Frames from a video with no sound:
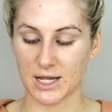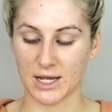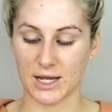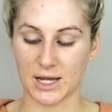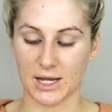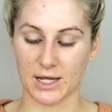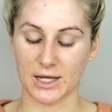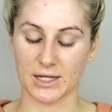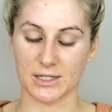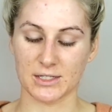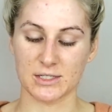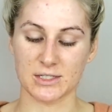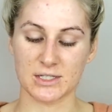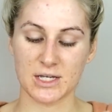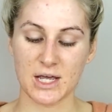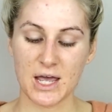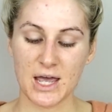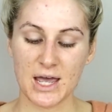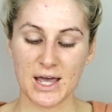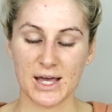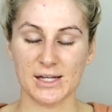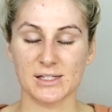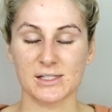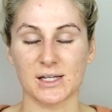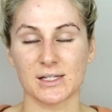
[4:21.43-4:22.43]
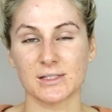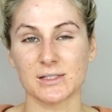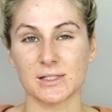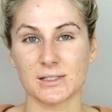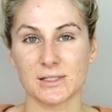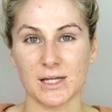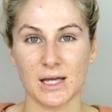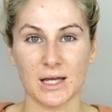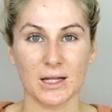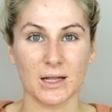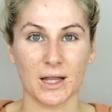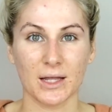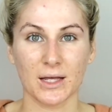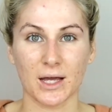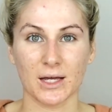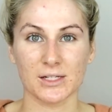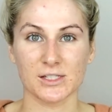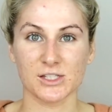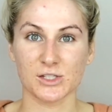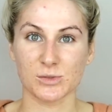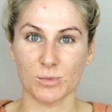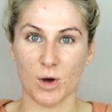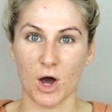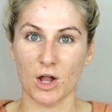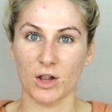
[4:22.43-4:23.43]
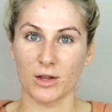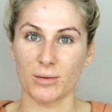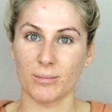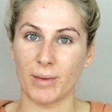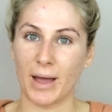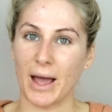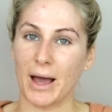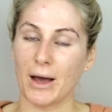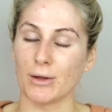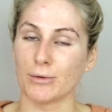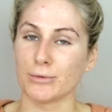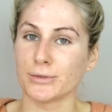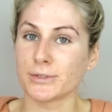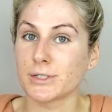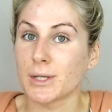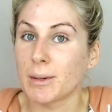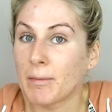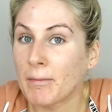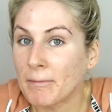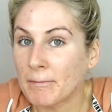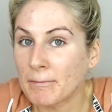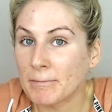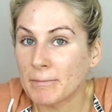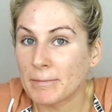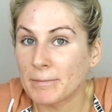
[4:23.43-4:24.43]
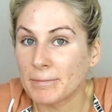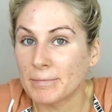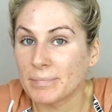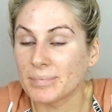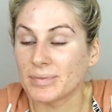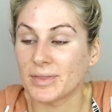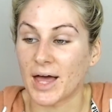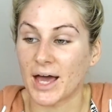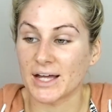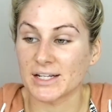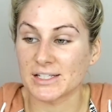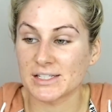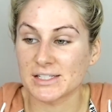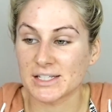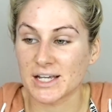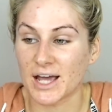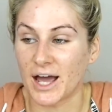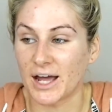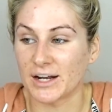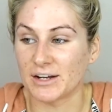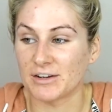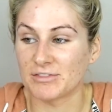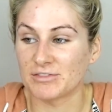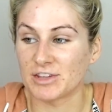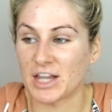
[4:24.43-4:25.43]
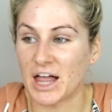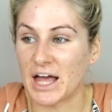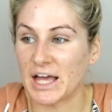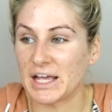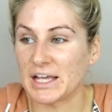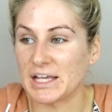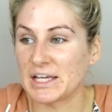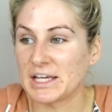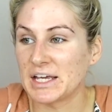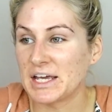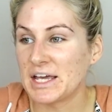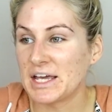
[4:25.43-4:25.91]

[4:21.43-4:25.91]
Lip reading: And it says to take like a small amount. That's kind of like